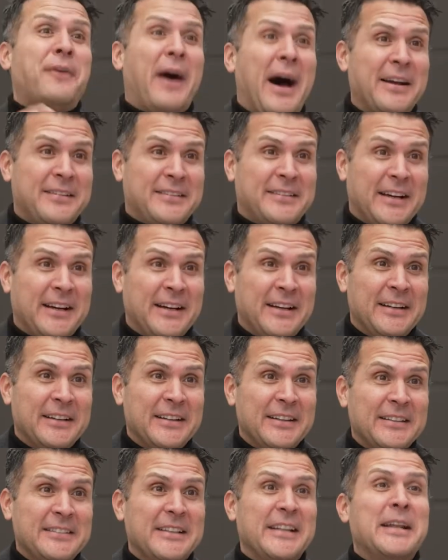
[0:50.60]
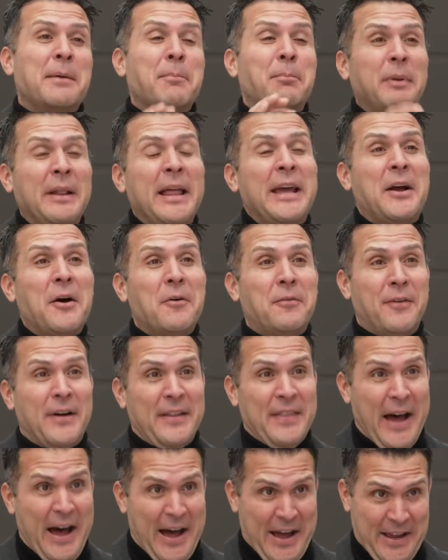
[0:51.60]
faster than the blink of
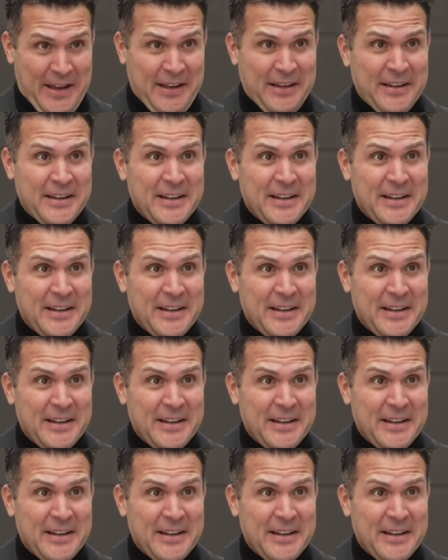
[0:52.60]
an eye.